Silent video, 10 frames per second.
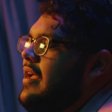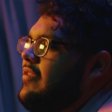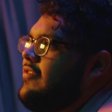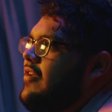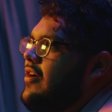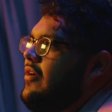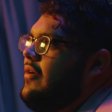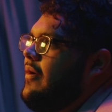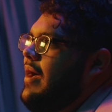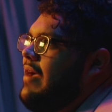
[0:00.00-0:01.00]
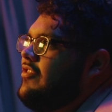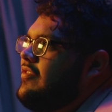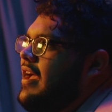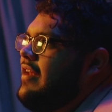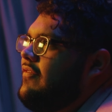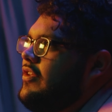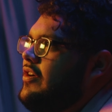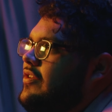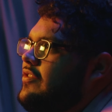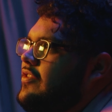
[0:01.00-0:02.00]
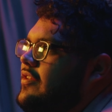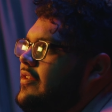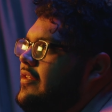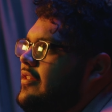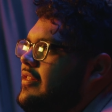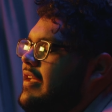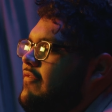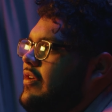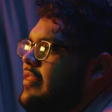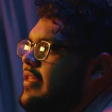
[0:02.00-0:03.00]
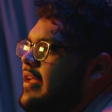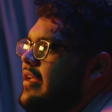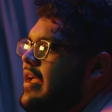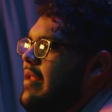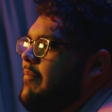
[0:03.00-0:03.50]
And so I've just kind of learned to live with it.